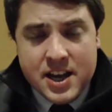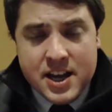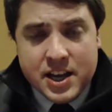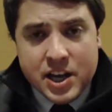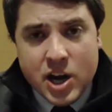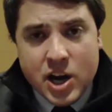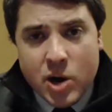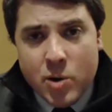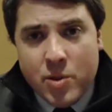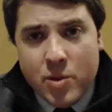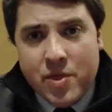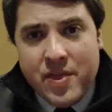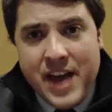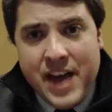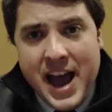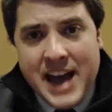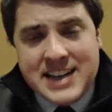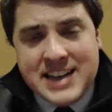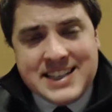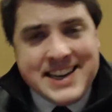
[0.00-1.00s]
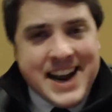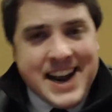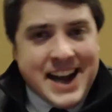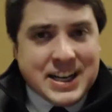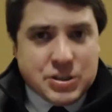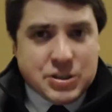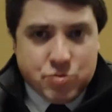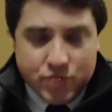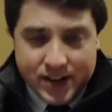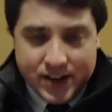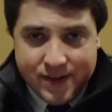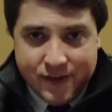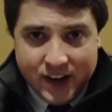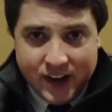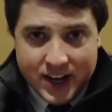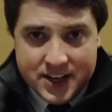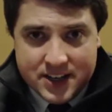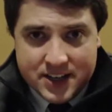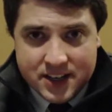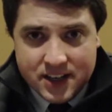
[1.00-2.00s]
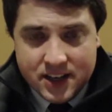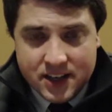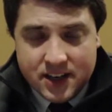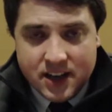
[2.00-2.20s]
that tax refund,